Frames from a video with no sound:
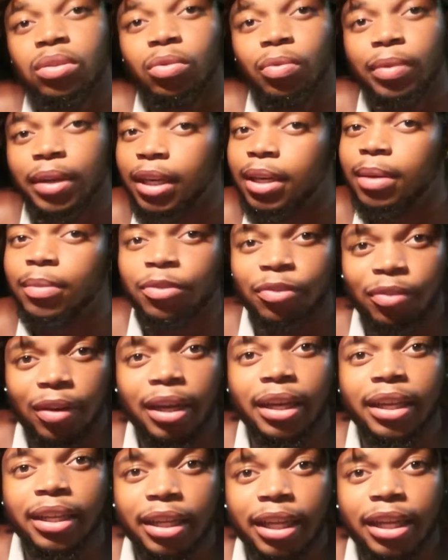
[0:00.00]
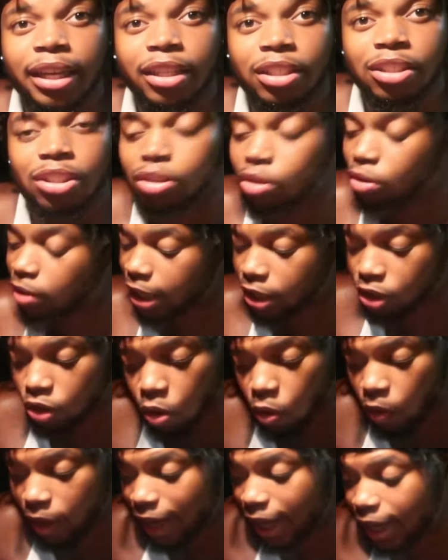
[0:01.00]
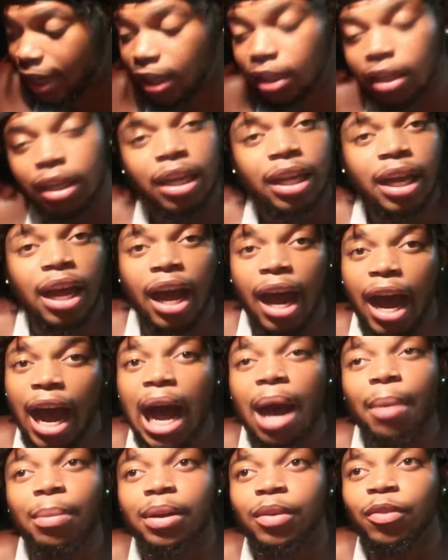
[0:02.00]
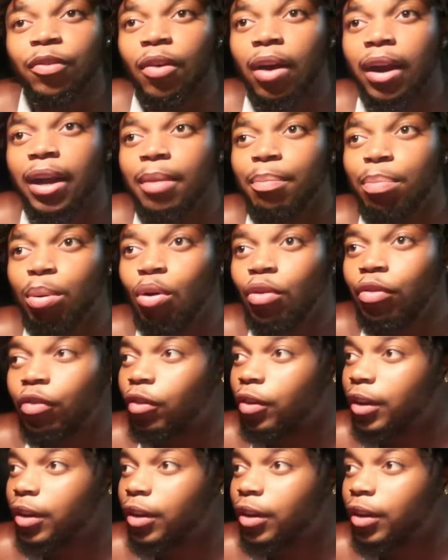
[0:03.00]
we them fucking niggas. So let's go ahead and hop in the fucking booth.